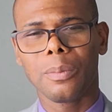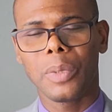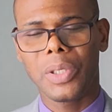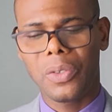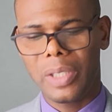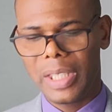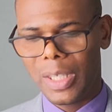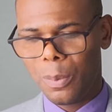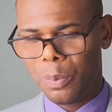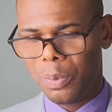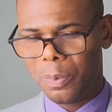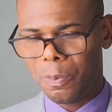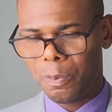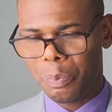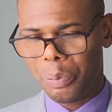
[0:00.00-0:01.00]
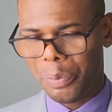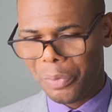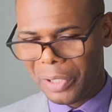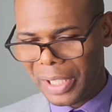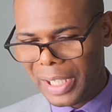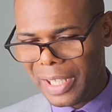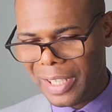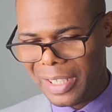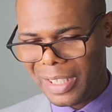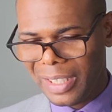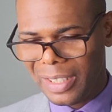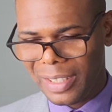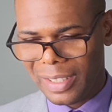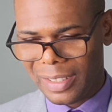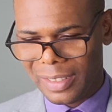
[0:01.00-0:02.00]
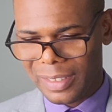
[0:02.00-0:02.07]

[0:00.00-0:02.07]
but you keep praying